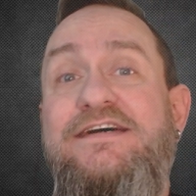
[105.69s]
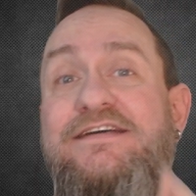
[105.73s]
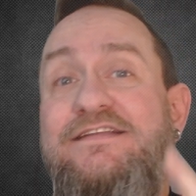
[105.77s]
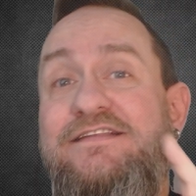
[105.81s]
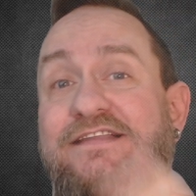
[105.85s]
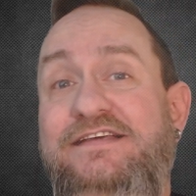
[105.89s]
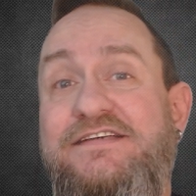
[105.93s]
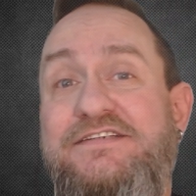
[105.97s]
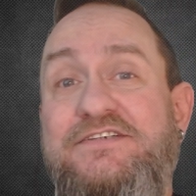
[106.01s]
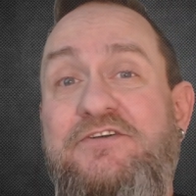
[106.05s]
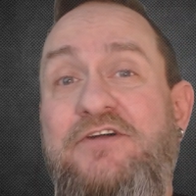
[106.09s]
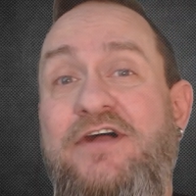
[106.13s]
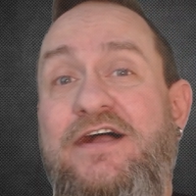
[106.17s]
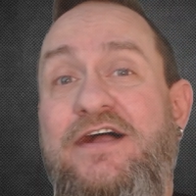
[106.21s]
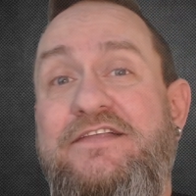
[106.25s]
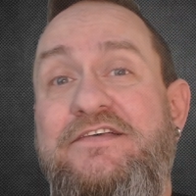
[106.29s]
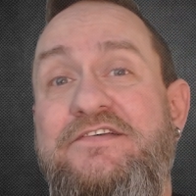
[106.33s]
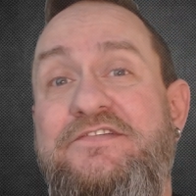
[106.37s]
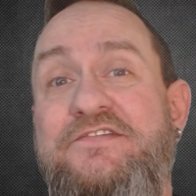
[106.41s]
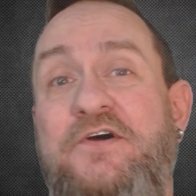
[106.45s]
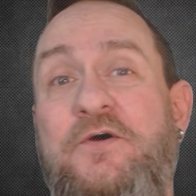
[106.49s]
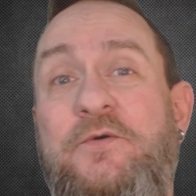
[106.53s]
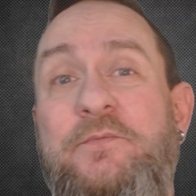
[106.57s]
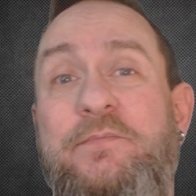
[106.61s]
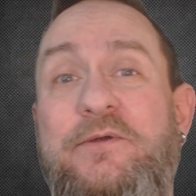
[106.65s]
Let's crack
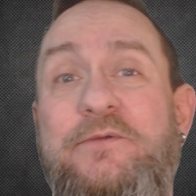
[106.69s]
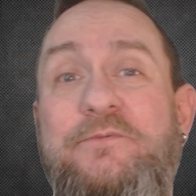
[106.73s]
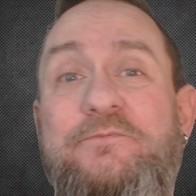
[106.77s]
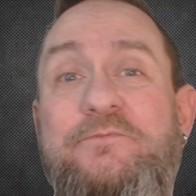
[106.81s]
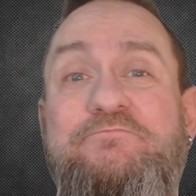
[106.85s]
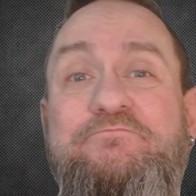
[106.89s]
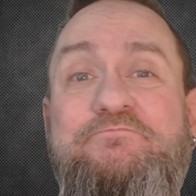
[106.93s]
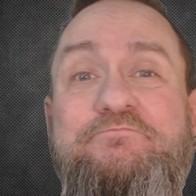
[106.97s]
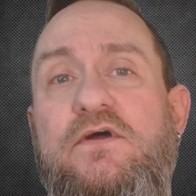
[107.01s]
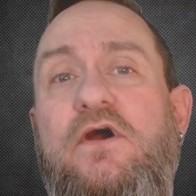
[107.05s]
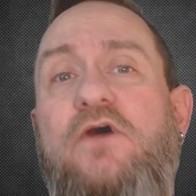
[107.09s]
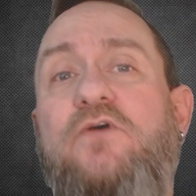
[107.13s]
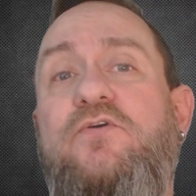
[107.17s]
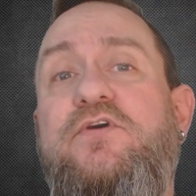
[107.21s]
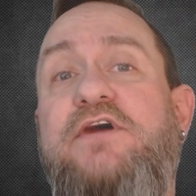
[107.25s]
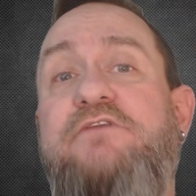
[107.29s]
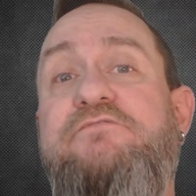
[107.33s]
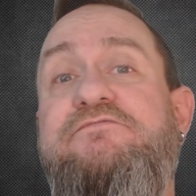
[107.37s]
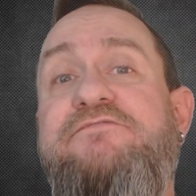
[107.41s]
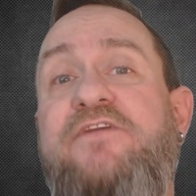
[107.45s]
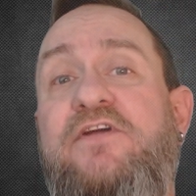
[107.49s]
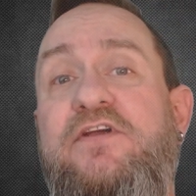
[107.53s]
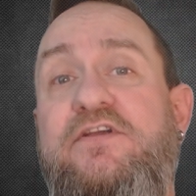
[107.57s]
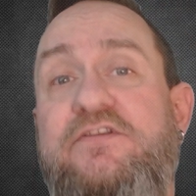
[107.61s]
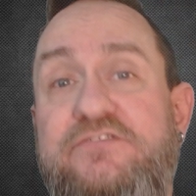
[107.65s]
this open. Okay,
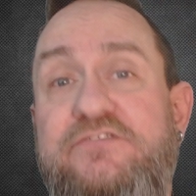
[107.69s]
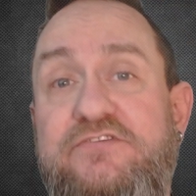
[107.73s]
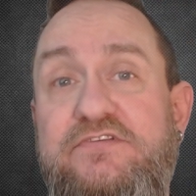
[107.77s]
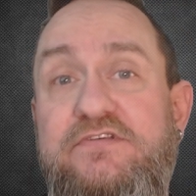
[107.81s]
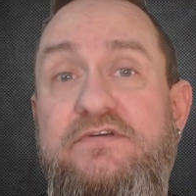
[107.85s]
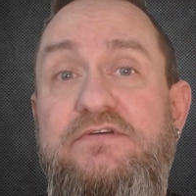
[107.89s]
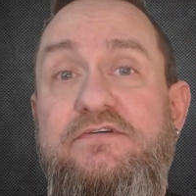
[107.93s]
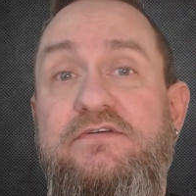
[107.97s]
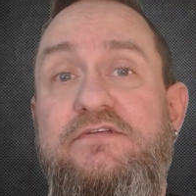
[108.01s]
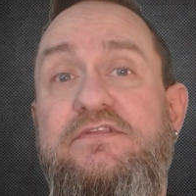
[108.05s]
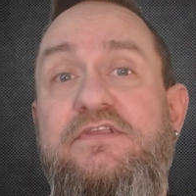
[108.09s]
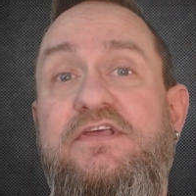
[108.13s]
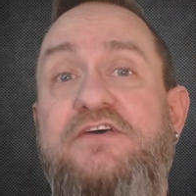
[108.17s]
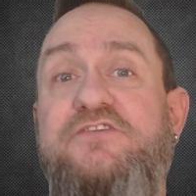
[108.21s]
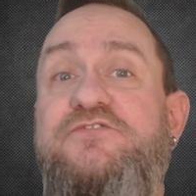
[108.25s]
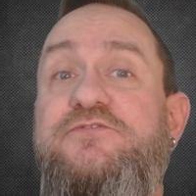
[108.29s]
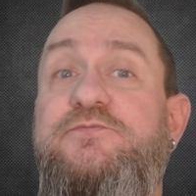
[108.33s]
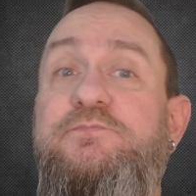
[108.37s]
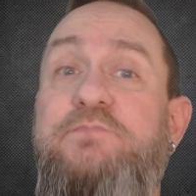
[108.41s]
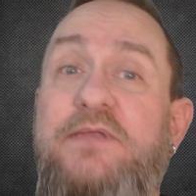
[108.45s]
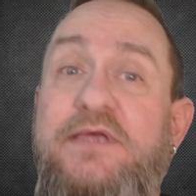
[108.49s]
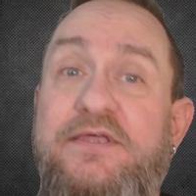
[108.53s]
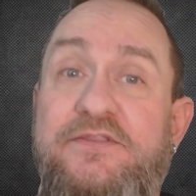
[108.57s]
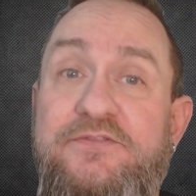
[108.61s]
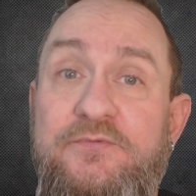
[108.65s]
first, let's
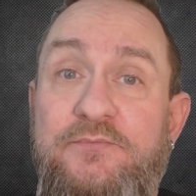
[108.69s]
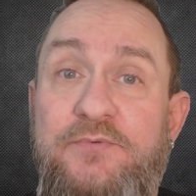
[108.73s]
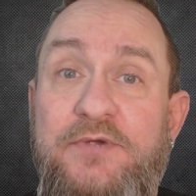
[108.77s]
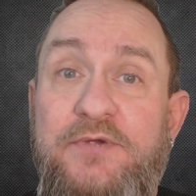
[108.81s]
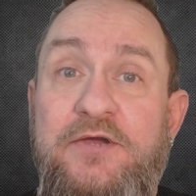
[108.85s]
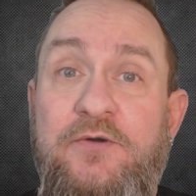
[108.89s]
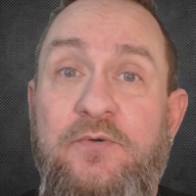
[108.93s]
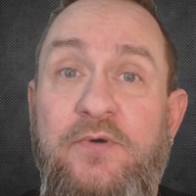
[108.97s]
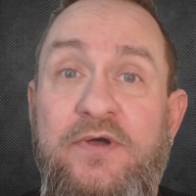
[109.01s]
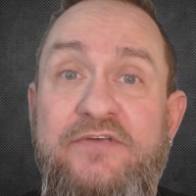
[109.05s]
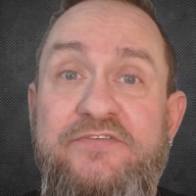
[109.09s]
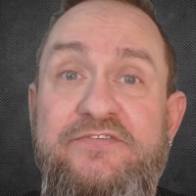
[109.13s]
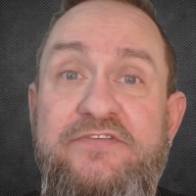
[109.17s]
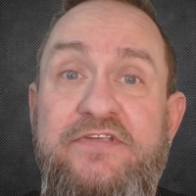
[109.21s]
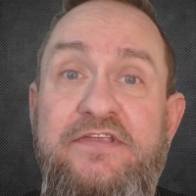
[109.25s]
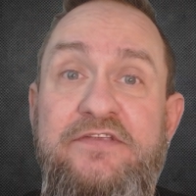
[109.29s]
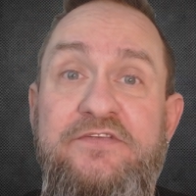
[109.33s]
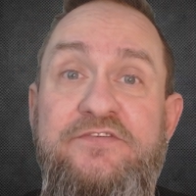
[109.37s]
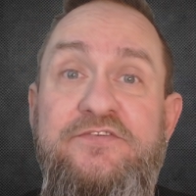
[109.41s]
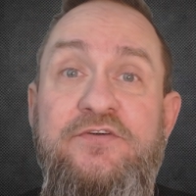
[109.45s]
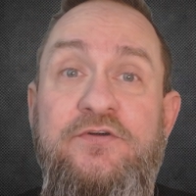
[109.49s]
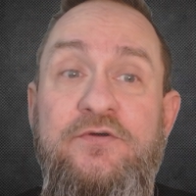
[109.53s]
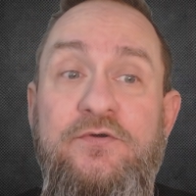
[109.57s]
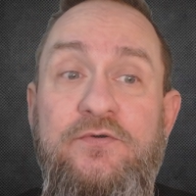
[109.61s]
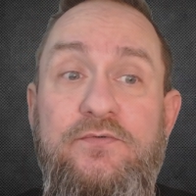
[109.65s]
split the request in
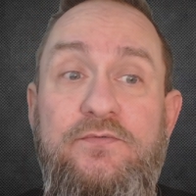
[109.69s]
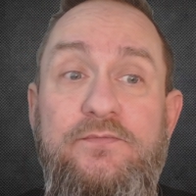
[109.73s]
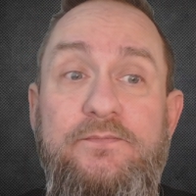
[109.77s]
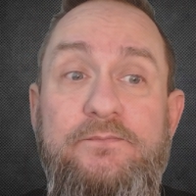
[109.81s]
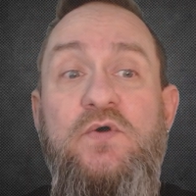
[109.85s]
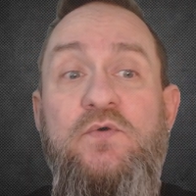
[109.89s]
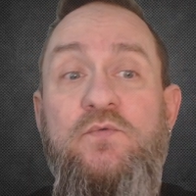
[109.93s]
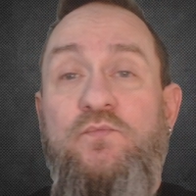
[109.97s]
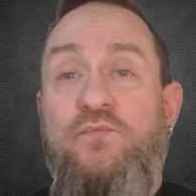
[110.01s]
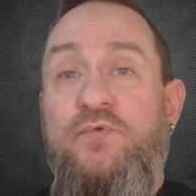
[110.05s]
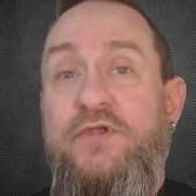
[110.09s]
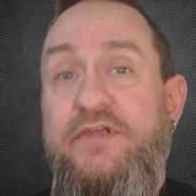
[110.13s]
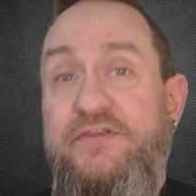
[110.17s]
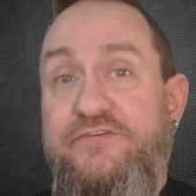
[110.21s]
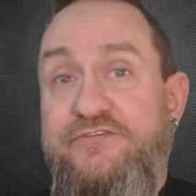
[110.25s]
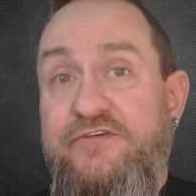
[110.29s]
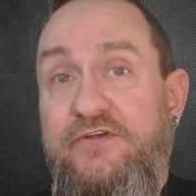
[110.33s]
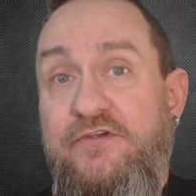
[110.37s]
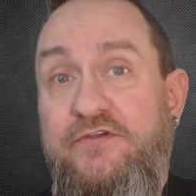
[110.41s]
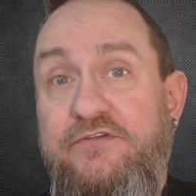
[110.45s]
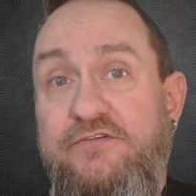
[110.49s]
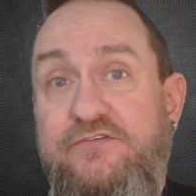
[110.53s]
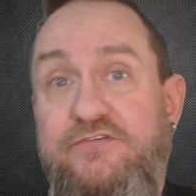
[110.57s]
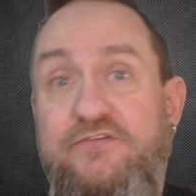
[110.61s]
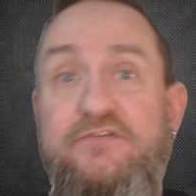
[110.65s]
two:
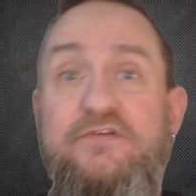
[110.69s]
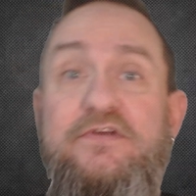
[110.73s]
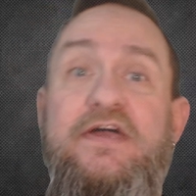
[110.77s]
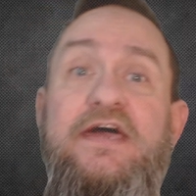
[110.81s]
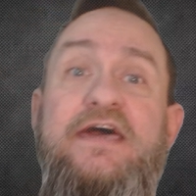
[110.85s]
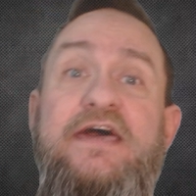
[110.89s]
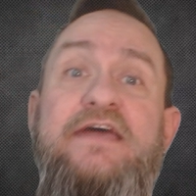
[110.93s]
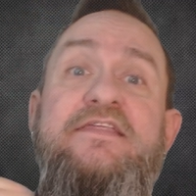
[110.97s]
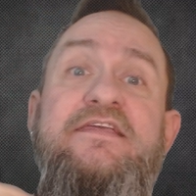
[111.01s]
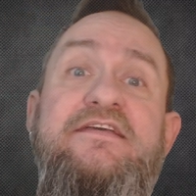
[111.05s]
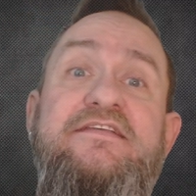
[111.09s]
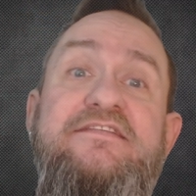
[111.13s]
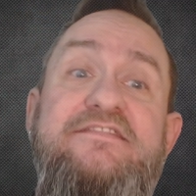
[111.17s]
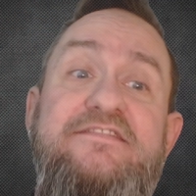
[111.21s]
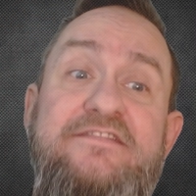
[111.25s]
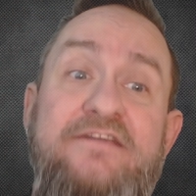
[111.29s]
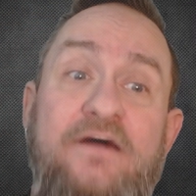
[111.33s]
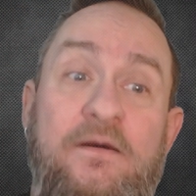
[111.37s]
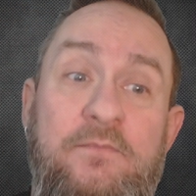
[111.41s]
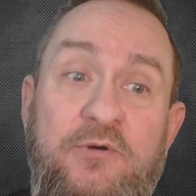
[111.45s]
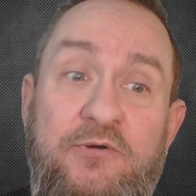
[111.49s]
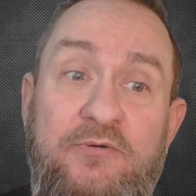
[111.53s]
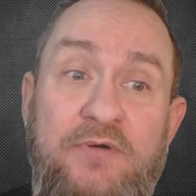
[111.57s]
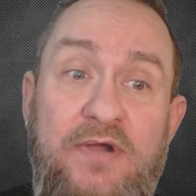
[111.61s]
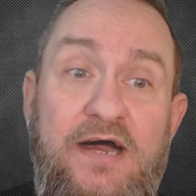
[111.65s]
research and then
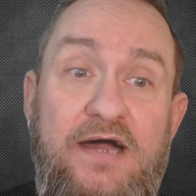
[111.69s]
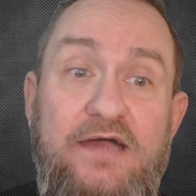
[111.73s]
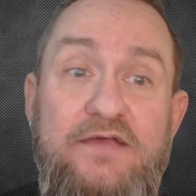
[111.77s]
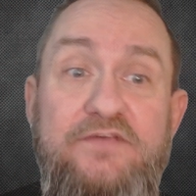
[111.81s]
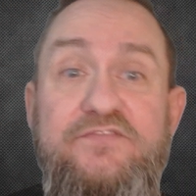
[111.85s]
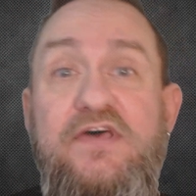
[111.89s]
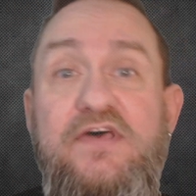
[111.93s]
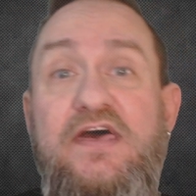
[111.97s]
summarize.